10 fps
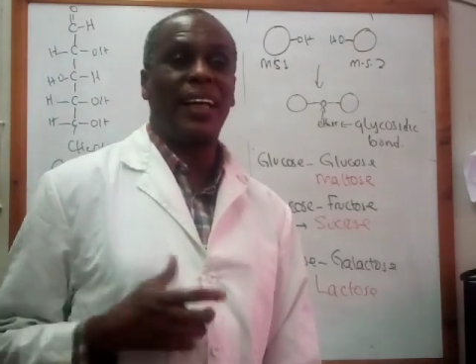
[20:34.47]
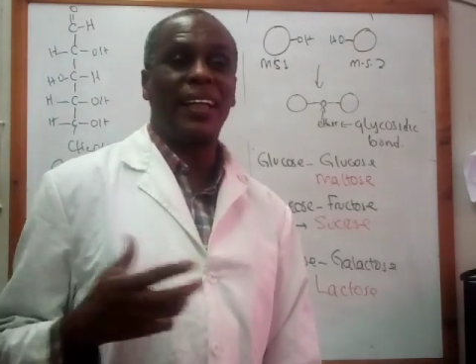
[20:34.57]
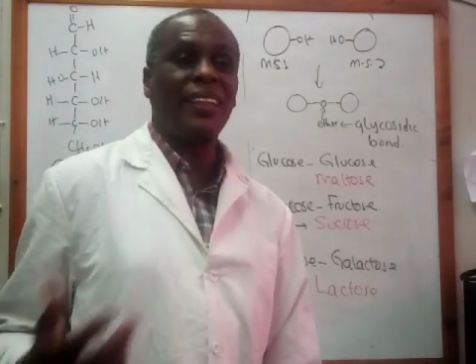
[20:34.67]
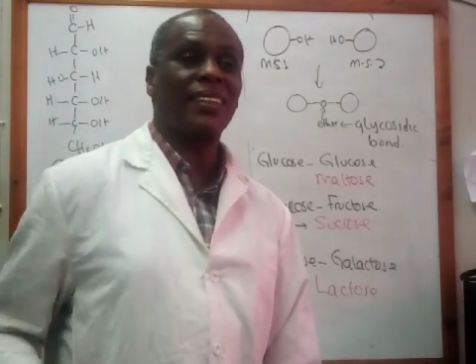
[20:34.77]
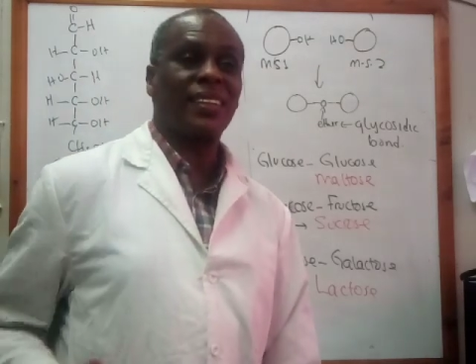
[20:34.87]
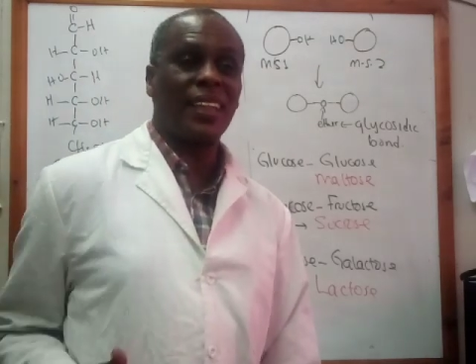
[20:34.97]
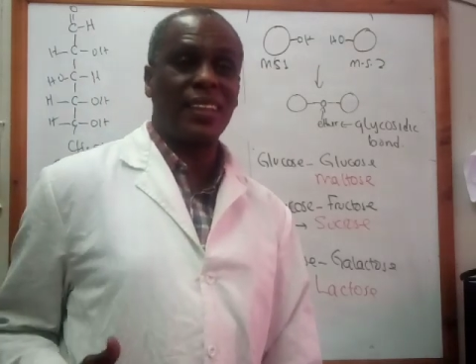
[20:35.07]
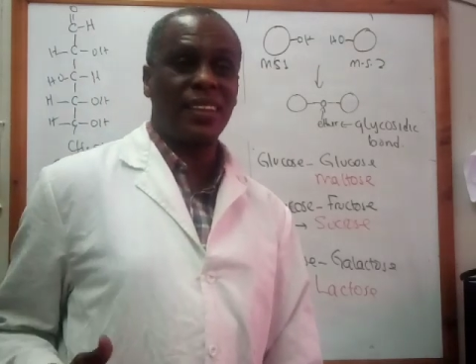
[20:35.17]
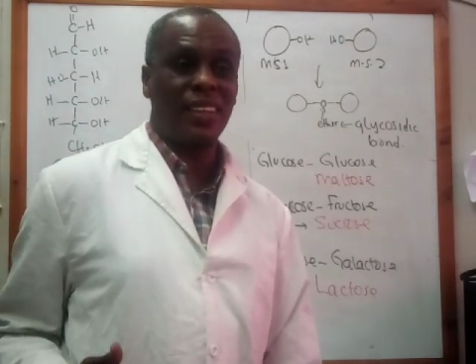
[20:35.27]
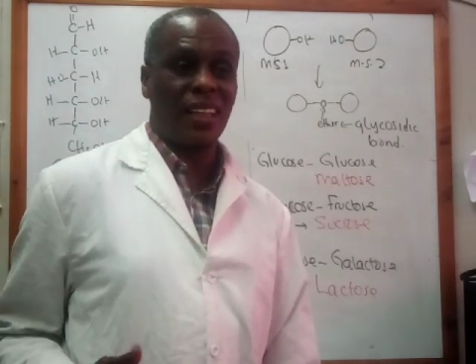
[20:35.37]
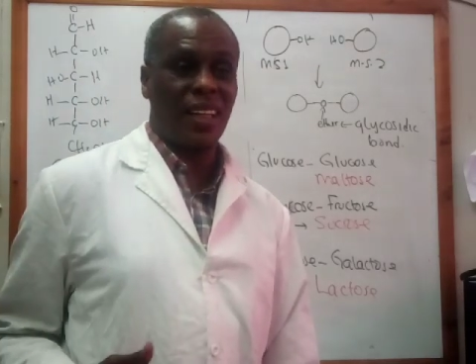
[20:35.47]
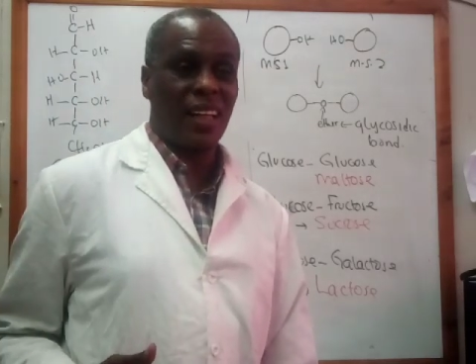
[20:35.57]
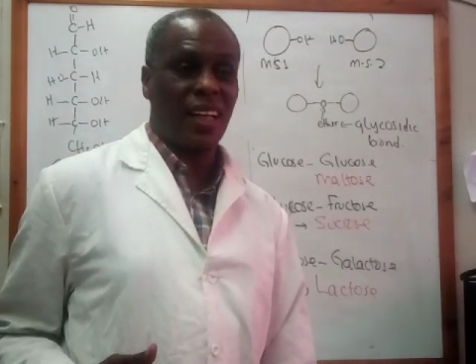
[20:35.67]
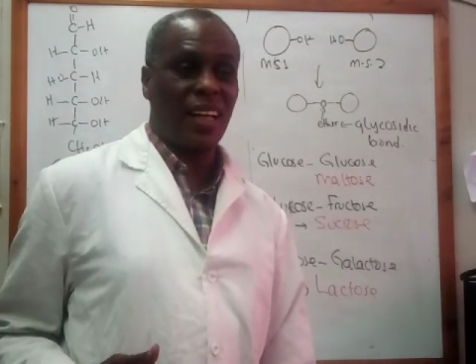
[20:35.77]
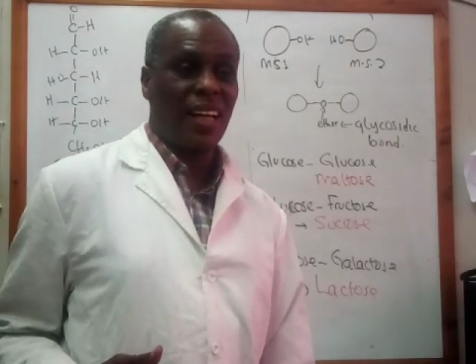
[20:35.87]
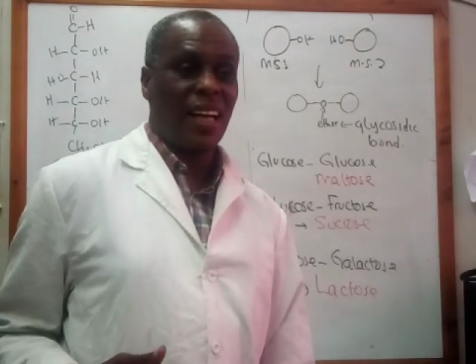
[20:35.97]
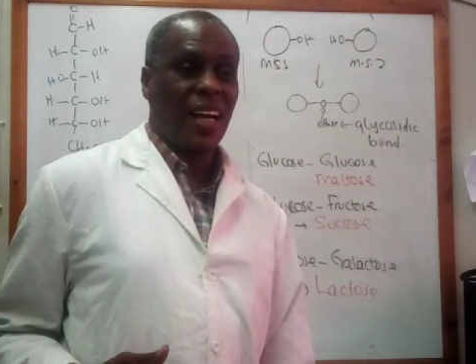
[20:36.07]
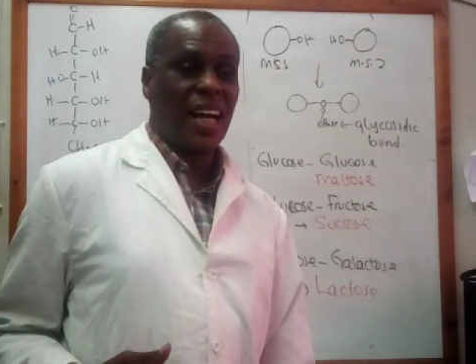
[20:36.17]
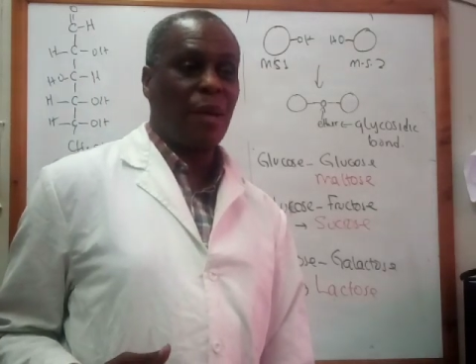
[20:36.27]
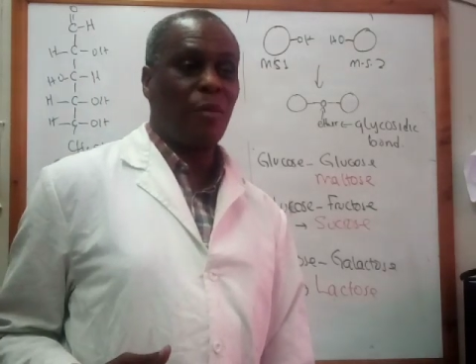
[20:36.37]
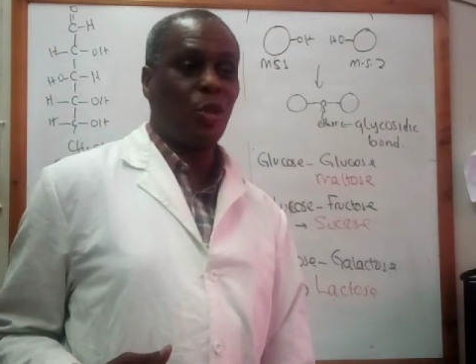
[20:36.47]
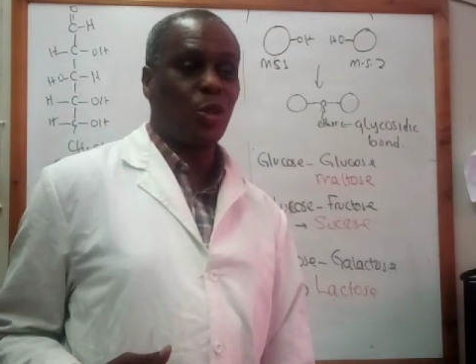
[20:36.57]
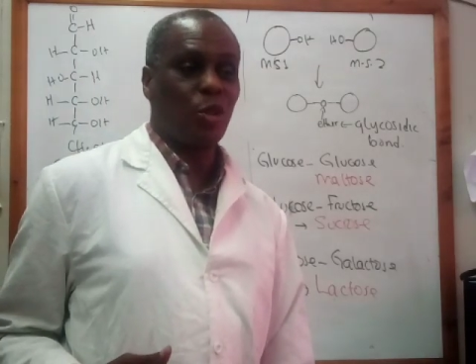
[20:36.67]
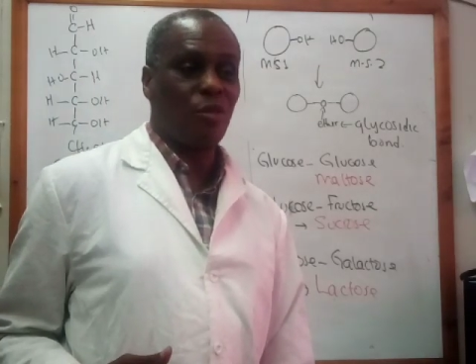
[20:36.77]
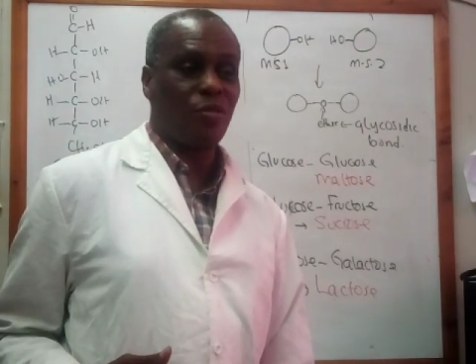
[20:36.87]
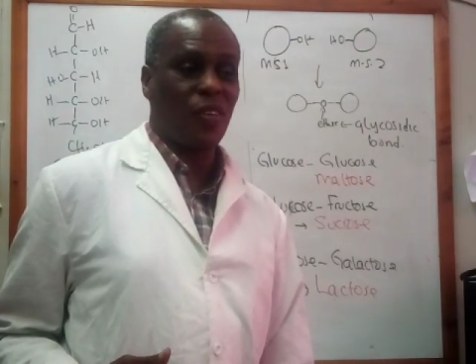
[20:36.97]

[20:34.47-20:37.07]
instant amount of,